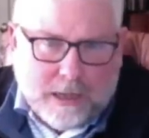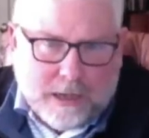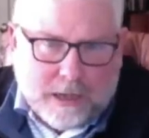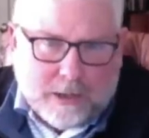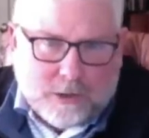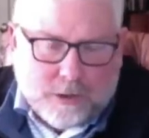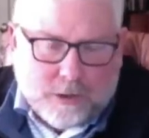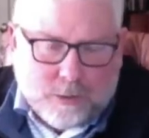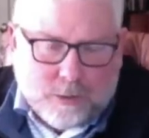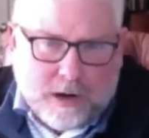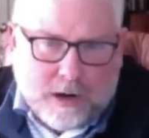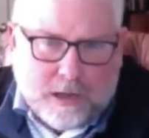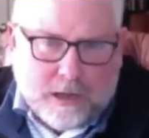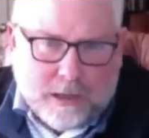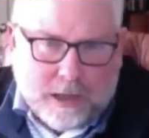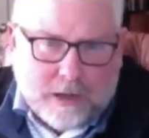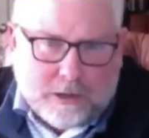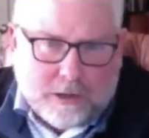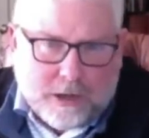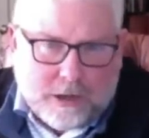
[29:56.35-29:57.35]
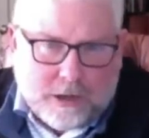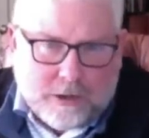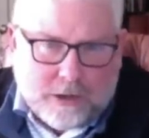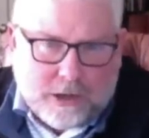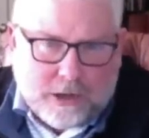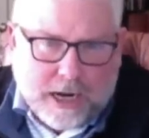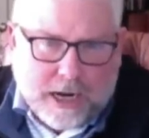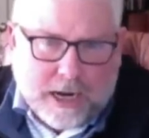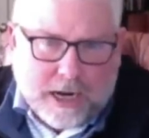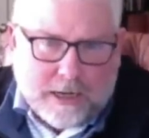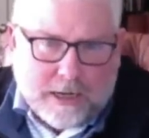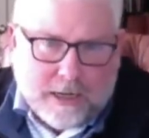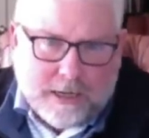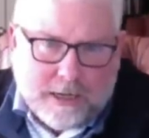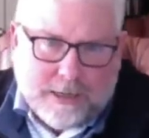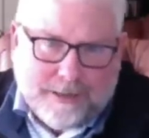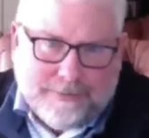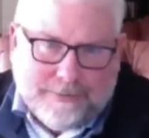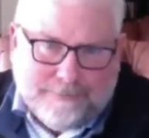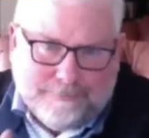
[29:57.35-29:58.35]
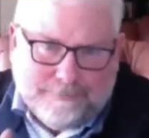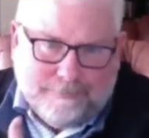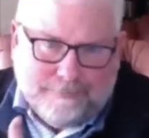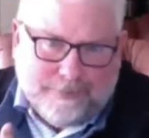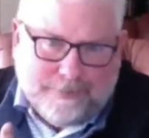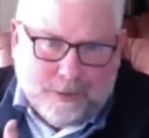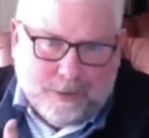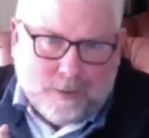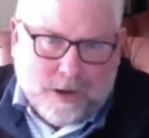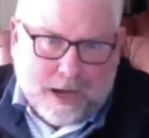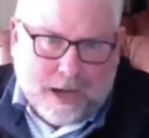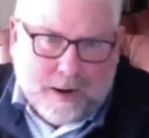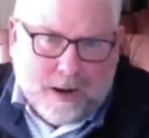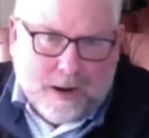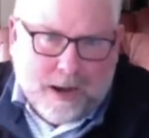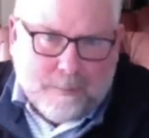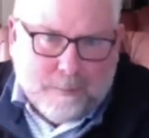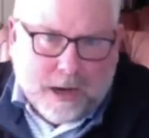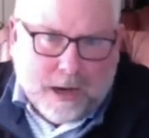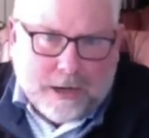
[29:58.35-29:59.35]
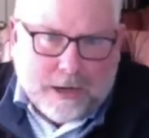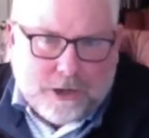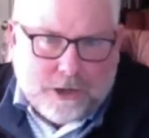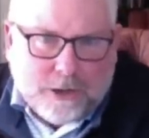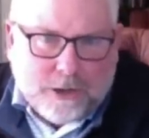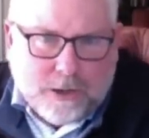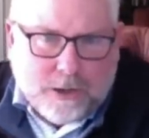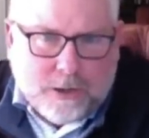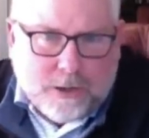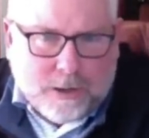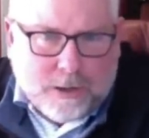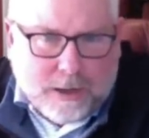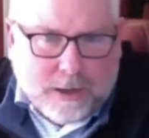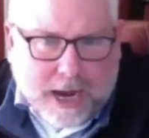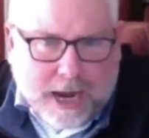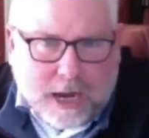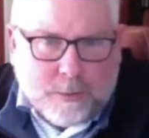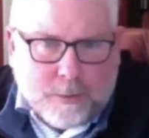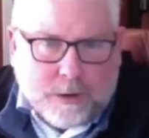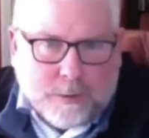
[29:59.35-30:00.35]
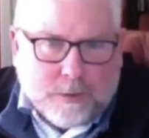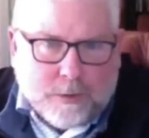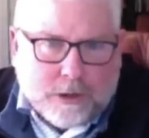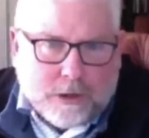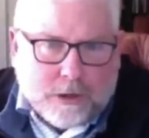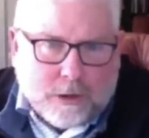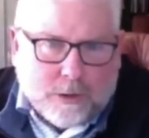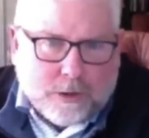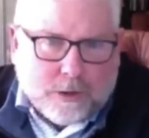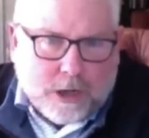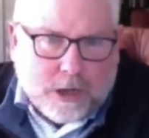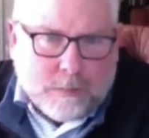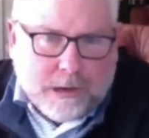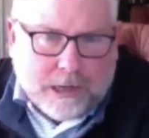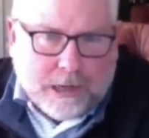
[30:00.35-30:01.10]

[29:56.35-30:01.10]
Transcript: And so the regulators understand, you know, kind of how much an equity return is going to be